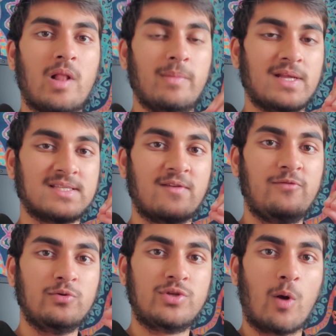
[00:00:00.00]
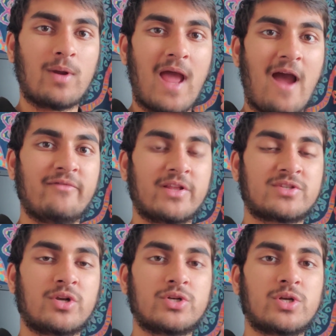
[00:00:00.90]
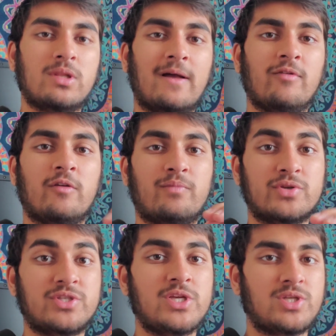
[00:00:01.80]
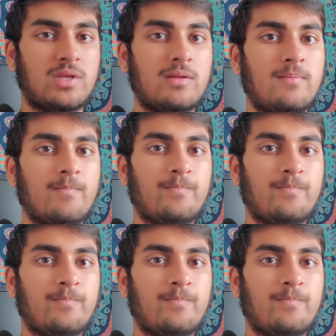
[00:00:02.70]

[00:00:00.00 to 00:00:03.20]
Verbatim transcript: Because if you don't have that surgical level of precision,